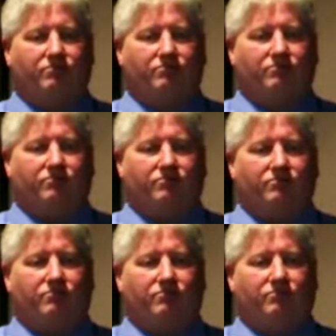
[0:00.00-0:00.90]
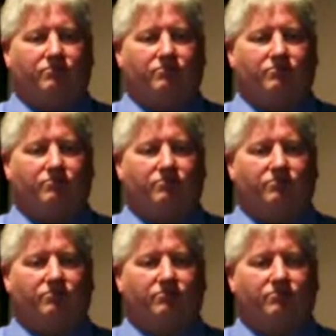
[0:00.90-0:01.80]

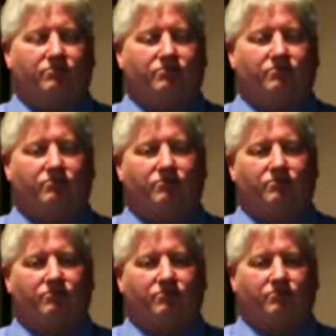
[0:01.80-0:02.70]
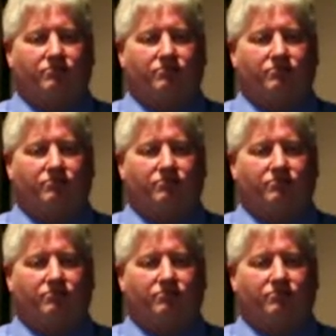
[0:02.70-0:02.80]
[no speech]